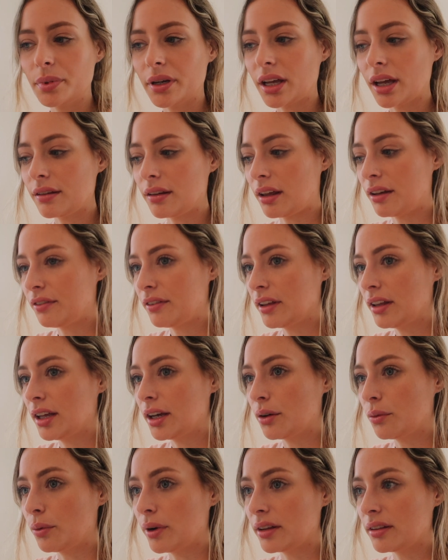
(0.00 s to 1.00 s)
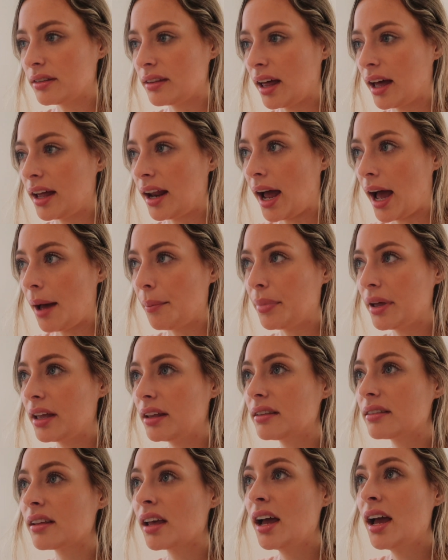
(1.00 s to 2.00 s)
because I feel like once that
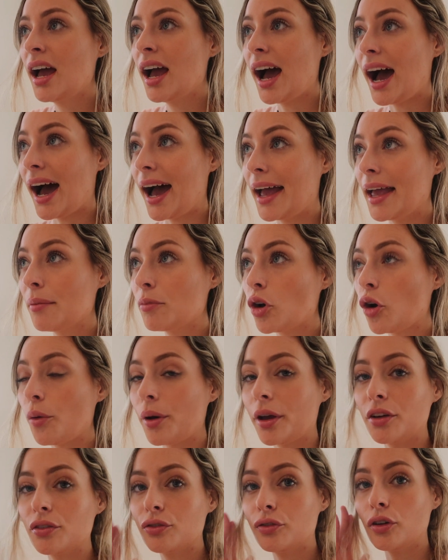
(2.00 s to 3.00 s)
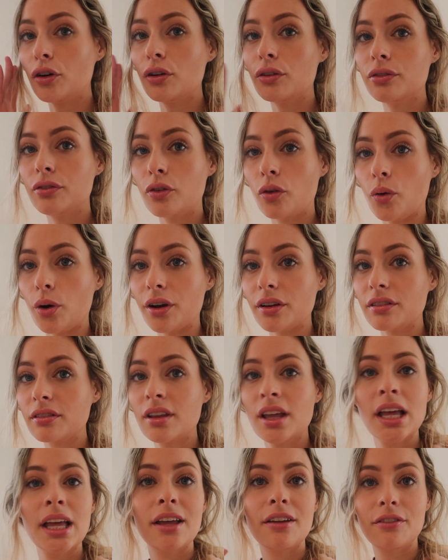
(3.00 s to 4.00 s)
happens, I am going full force
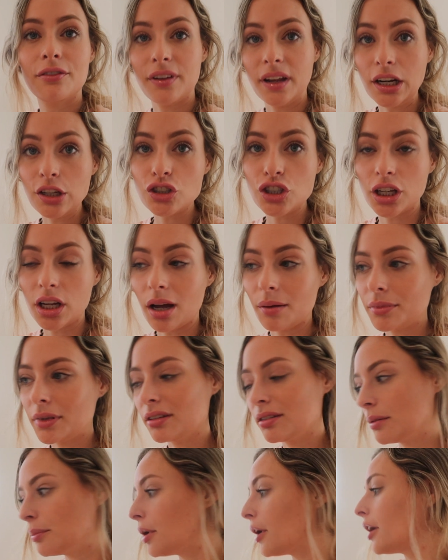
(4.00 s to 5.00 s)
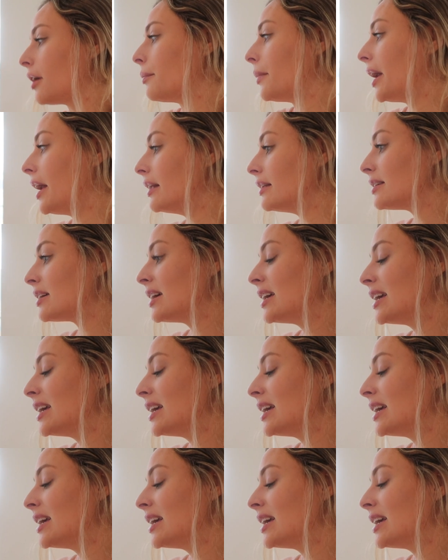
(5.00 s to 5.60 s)
finishing up this apartment.